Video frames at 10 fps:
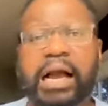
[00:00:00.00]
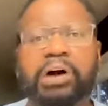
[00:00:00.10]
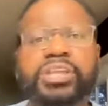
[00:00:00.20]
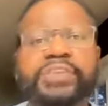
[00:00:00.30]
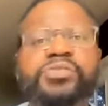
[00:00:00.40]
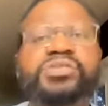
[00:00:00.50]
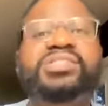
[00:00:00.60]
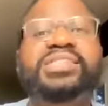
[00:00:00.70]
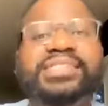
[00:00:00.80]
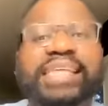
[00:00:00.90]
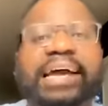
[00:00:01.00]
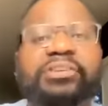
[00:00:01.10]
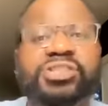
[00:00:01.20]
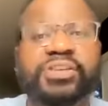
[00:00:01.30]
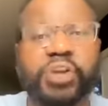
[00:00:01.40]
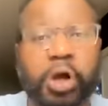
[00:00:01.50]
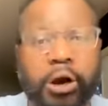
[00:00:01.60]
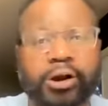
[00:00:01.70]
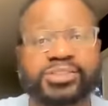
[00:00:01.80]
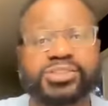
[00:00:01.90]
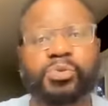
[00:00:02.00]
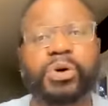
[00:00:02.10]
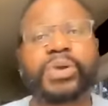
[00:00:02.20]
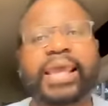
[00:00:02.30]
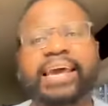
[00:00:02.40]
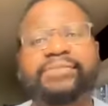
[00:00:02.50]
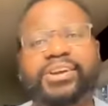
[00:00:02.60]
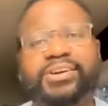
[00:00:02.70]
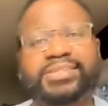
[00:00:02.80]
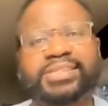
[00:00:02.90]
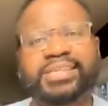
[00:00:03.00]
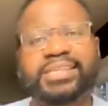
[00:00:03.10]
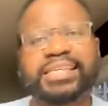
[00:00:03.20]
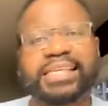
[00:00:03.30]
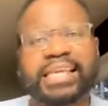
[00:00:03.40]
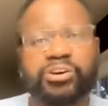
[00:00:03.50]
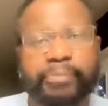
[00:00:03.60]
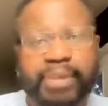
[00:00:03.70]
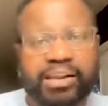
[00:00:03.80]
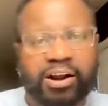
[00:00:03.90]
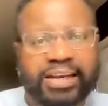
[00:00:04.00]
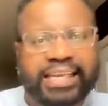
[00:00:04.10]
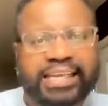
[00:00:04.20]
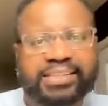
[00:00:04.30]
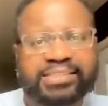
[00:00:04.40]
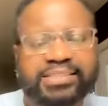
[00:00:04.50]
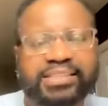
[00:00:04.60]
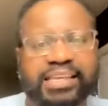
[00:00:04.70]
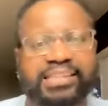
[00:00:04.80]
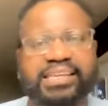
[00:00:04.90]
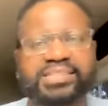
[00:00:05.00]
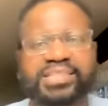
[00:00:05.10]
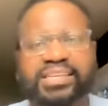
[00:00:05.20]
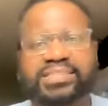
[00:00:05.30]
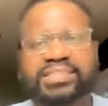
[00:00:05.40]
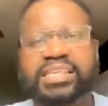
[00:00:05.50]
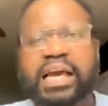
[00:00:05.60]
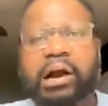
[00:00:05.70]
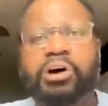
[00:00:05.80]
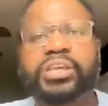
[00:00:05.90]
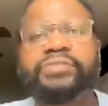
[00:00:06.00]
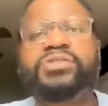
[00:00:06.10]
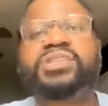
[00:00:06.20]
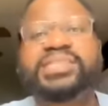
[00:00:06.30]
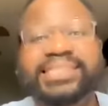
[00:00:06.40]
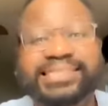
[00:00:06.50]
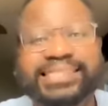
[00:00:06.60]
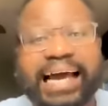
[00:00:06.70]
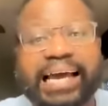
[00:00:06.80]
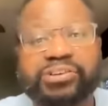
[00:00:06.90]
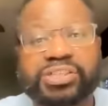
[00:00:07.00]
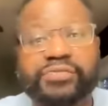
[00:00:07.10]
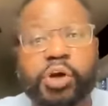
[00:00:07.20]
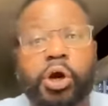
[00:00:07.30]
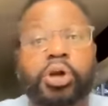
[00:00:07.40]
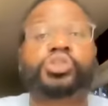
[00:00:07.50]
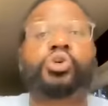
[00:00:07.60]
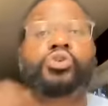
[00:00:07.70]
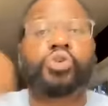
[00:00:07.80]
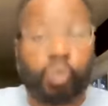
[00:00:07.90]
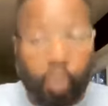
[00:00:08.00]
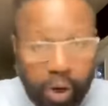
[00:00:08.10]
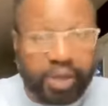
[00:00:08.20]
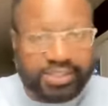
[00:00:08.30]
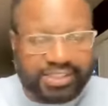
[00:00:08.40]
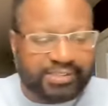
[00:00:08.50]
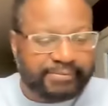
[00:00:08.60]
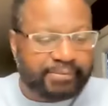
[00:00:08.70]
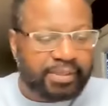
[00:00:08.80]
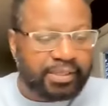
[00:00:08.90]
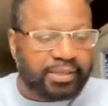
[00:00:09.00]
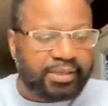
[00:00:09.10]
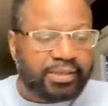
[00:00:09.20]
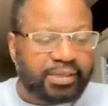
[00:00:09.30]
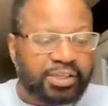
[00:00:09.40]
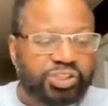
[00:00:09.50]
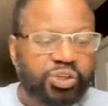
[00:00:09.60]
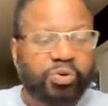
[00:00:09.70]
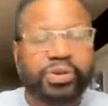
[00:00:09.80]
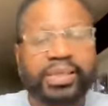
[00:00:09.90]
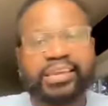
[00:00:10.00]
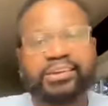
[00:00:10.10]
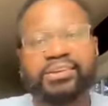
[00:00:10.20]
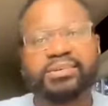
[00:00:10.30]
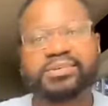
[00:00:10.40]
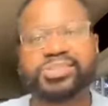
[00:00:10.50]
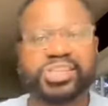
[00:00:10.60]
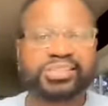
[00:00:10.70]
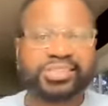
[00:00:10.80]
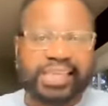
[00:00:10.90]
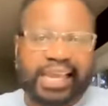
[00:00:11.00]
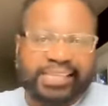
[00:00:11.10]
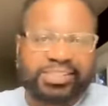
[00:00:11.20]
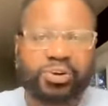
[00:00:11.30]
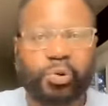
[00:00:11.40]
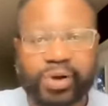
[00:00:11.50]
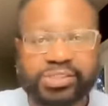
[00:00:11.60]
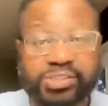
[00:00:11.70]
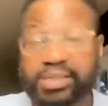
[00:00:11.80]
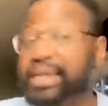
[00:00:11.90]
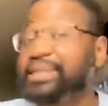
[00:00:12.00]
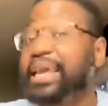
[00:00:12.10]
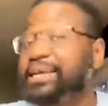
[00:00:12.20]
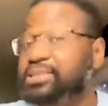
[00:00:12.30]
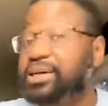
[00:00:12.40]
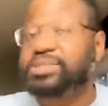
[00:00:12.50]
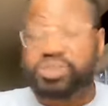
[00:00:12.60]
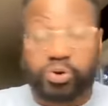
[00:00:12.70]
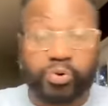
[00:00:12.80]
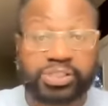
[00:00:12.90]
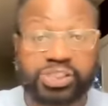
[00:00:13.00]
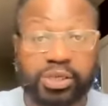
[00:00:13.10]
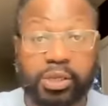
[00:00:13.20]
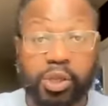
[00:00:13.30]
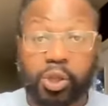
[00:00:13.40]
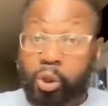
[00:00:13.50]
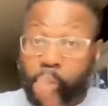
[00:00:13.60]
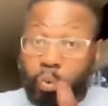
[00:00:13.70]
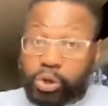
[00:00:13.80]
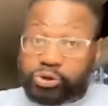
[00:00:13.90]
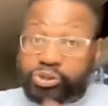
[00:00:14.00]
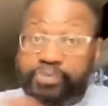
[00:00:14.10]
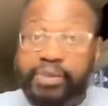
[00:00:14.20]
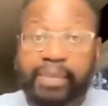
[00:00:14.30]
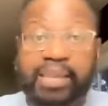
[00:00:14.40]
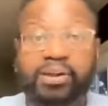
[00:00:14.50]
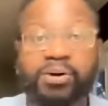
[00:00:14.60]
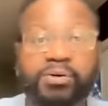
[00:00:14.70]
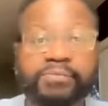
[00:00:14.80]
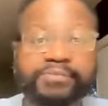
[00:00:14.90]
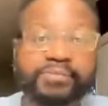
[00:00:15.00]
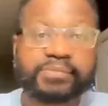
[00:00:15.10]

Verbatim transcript: I'll give you the desires of your heart. So what we have there is he'll meet our needs. And then he says, I'll give you the desires of your hearts or your wants. So here, Jesus asked the question, and he asked us the question Will you be made whole?